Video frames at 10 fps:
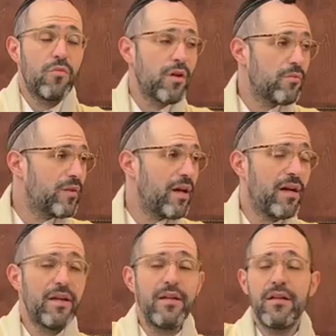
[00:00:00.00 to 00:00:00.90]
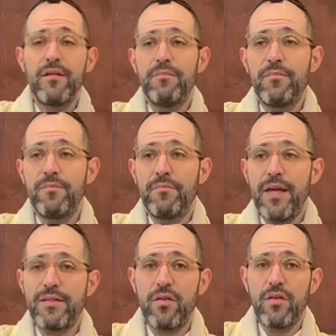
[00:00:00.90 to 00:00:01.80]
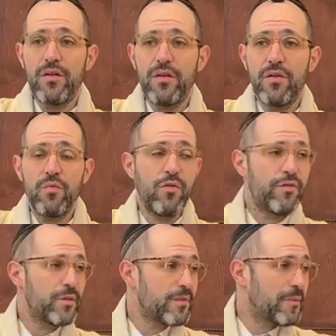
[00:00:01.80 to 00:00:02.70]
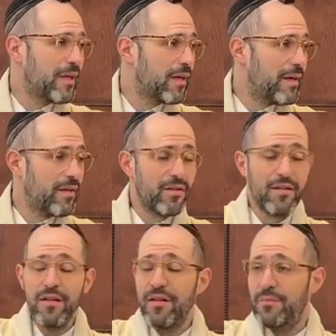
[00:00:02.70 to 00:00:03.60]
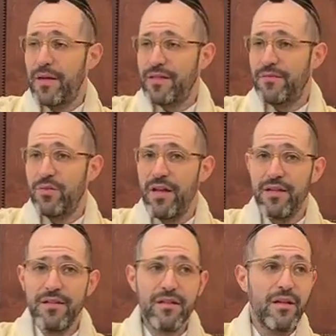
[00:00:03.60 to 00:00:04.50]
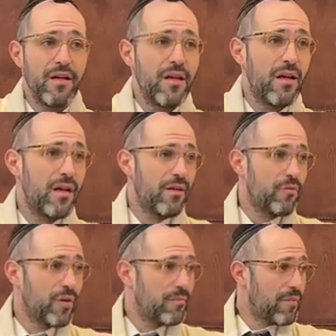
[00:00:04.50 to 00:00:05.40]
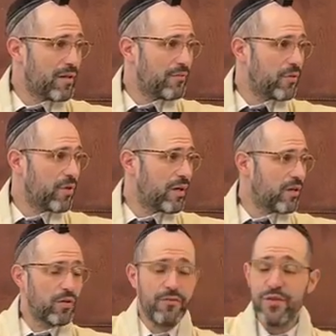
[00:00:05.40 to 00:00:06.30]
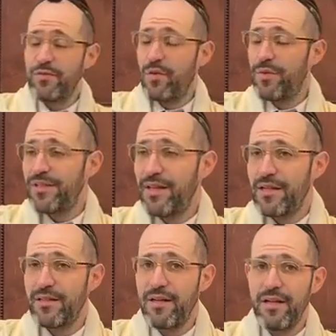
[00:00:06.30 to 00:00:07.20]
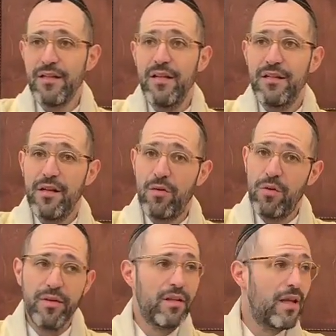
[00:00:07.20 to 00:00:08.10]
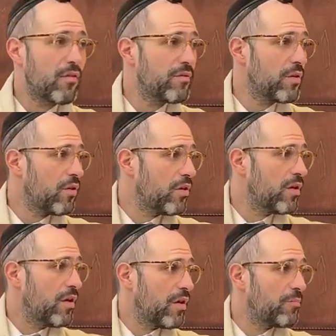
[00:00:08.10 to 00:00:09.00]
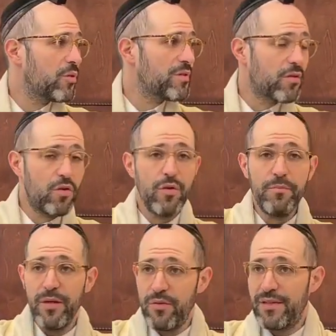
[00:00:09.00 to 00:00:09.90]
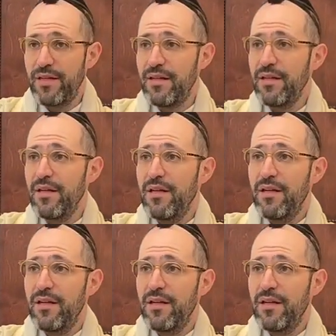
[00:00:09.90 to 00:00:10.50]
Morning Abotai, based on what we've been speaking about the past few days, uh, if we combine the few halachot, first of all, we said yesterday that according to the letter of the law, a person could be yotze